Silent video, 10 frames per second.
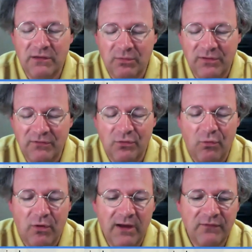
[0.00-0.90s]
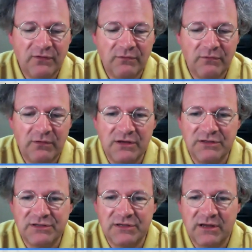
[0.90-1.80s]
believe your wife
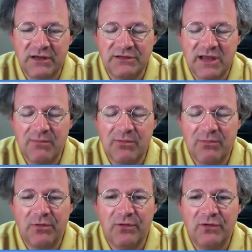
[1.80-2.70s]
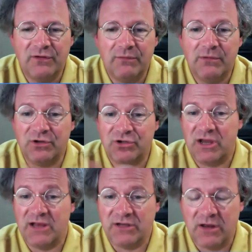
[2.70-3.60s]
is capable of using because she
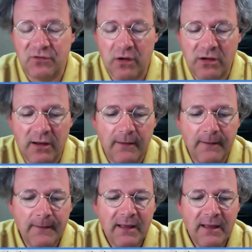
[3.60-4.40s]
hasn't gotten trained yet.